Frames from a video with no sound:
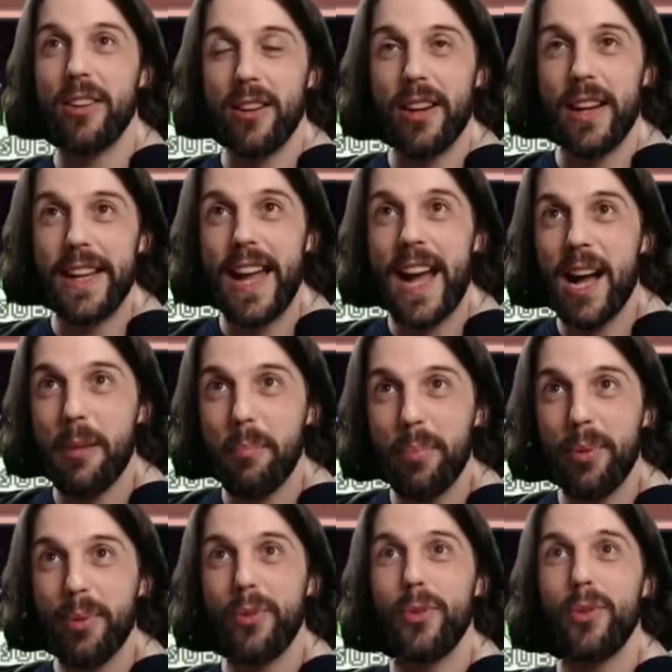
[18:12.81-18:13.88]
and up
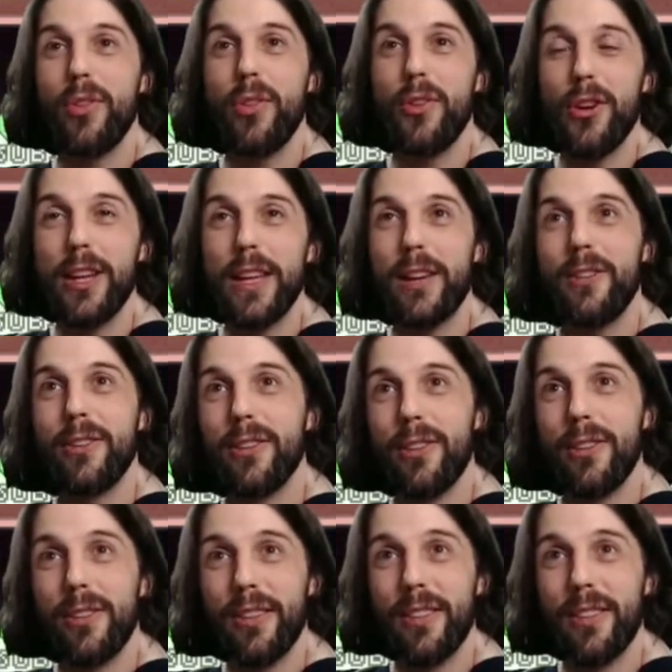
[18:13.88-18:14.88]
to 30 or